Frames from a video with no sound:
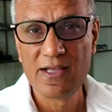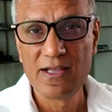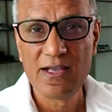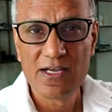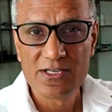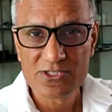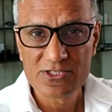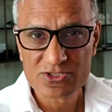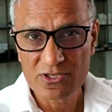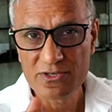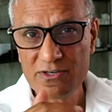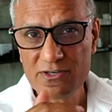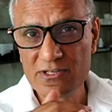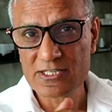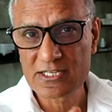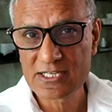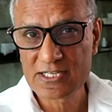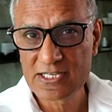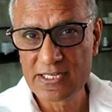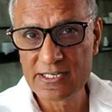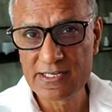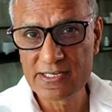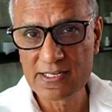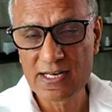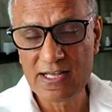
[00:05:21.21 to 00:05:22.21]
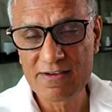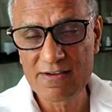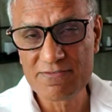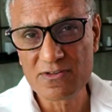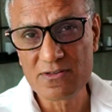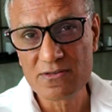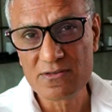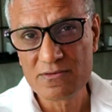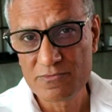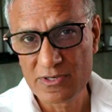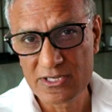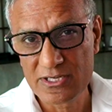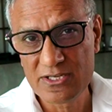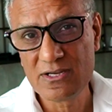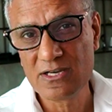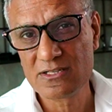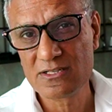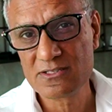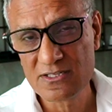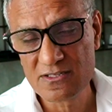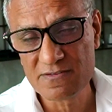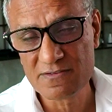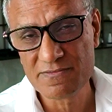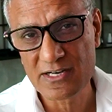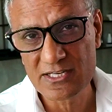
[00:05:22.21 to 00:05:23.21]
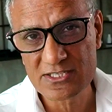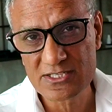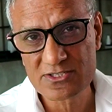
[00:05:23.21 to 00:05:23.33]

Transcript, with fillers: So you got the kernel level where you got the device